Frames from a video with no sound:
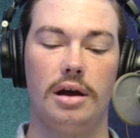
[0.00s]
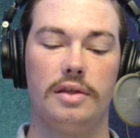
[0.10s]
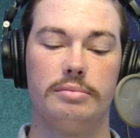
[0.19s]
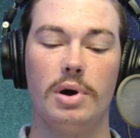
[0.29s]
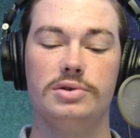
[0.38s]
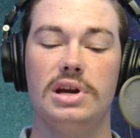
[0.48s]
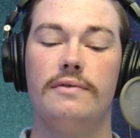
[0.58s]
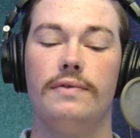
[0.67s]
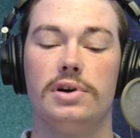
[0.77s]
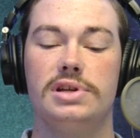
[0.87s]
The most
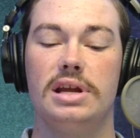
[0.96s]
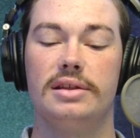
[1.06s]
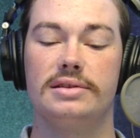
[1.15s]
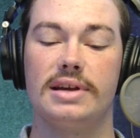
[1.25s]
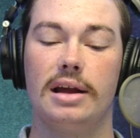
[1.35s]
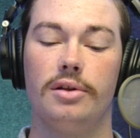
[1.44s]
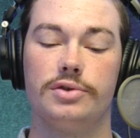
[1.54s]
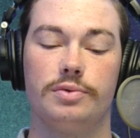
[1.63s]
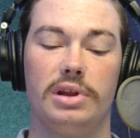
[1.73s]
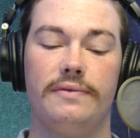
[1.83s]
adversity that the
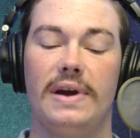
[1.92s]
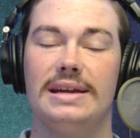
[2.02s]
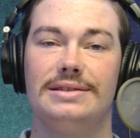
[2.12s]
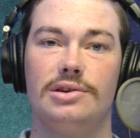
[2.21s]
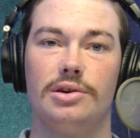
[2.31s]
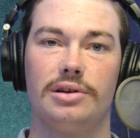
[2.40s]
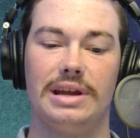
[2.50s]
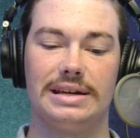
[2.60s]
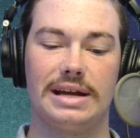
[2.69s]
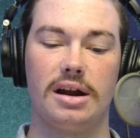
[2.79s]
Cyclones really faced during
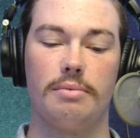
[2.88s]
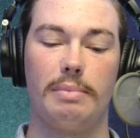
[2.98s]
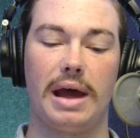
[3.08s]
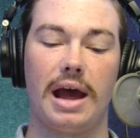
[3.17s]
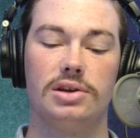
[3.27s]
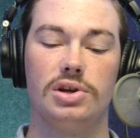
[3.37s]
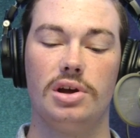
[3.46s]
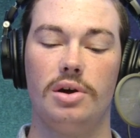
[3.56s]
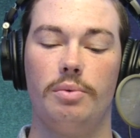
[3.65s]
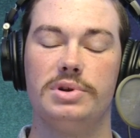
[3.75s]
the entire match
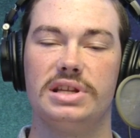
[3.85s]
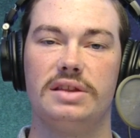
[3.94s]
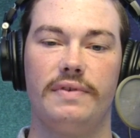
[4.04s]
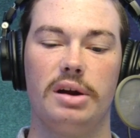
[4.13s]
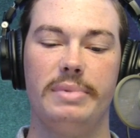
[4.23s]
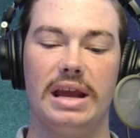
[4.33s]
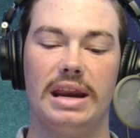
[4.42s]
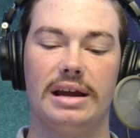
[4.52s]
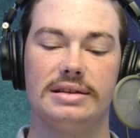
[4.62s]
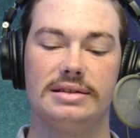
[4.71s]
was at the very
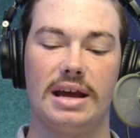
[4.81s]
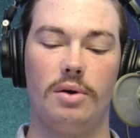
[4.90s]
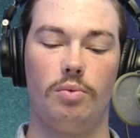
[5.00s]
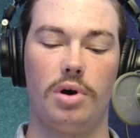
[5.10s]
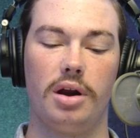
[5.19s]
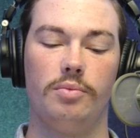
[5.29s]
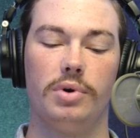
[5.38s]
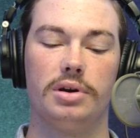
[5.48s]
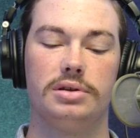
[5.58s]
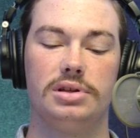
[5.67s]
beginning of set 1,
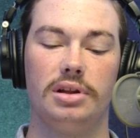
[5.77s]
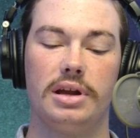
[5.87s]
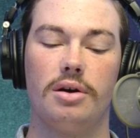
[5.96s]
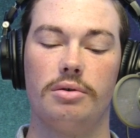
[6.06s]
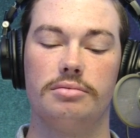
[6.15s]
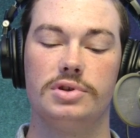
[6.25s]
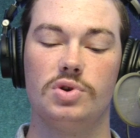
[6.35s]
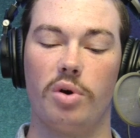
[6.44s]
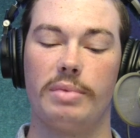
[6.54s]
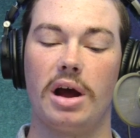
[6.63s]
where Toledo
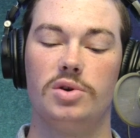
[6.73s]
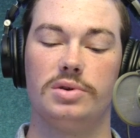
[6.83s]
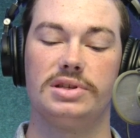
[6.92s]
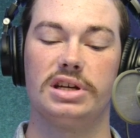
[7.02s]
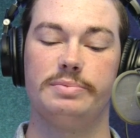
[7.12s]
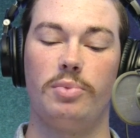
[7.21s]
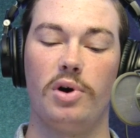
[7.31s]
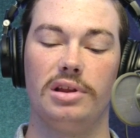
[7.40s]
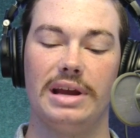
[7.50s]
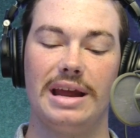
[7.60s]
stormed out to a
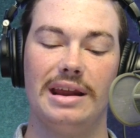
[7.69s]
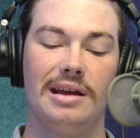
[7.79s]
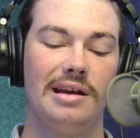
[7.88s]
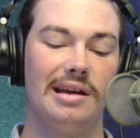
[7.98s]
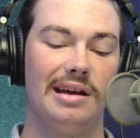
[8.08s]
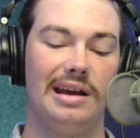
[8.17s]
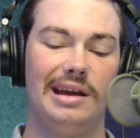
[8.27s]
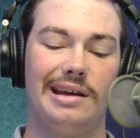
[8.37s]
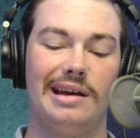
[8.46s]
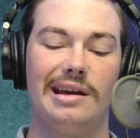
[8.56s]
6-point lead.
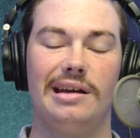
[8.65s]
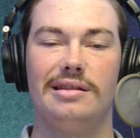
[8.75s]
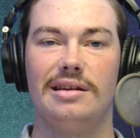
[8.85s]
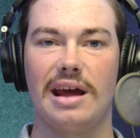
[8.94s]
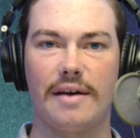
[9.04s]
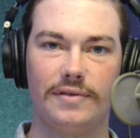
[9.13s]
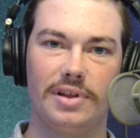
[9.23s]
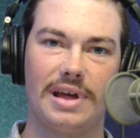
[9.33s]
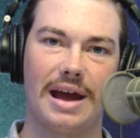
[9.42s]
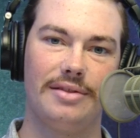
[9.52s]
And
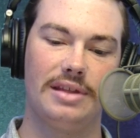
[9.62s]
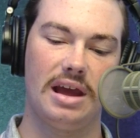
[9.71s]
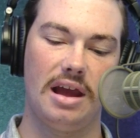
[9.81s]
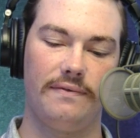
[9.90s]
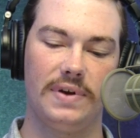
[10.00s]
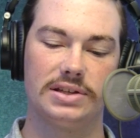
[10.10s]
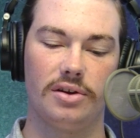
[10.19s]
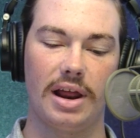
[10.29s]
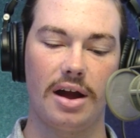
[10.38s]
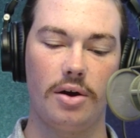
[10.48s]
after that, they
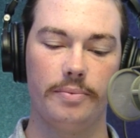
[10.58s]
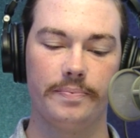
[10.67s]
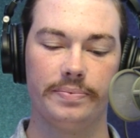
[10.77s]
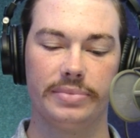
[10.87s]
fizzled out,